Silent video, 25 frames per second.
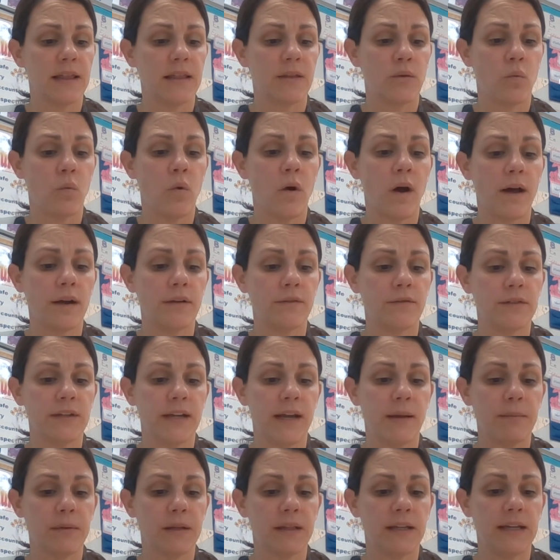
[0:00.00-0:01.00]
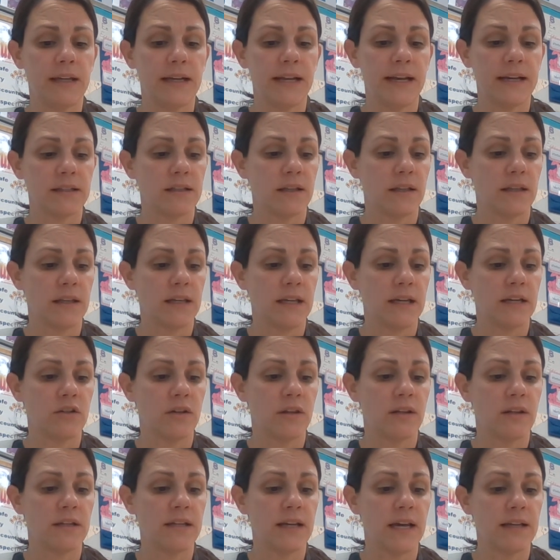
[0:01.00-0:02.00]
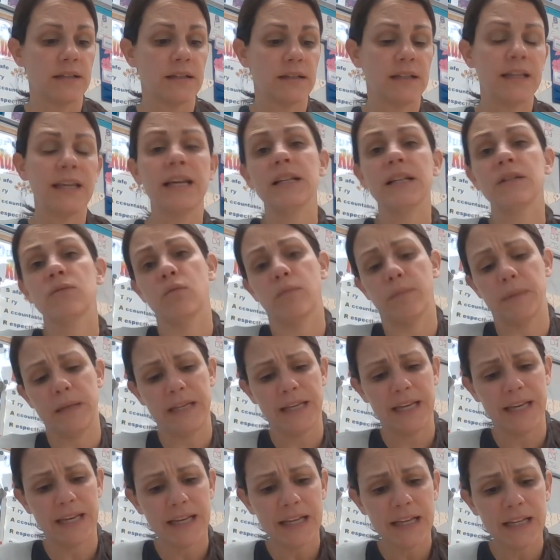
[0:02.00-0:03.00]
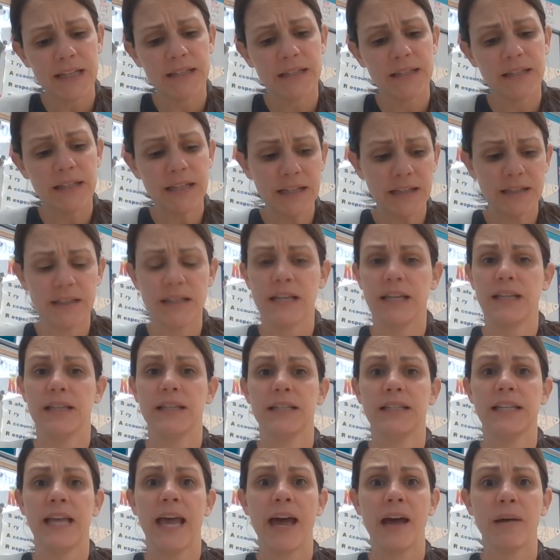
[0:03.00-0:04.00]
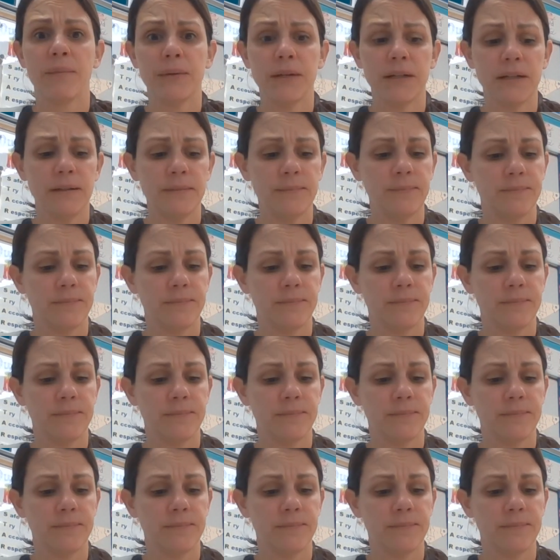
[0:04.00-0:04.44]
the wad of damp Kleenex on the edge of the desk. "Kids will be kids. Things like this happen."